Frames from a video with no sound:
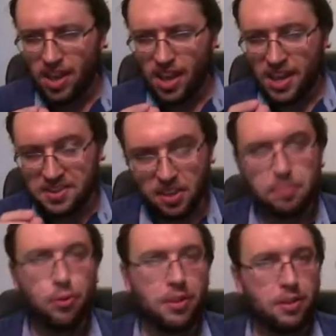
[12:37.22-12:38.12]
It does
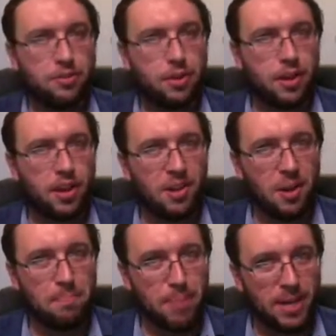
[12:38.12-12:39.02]
point, though, to a
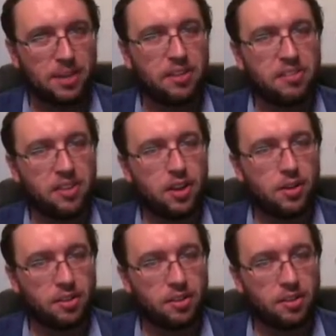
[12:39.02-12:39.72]
big concern,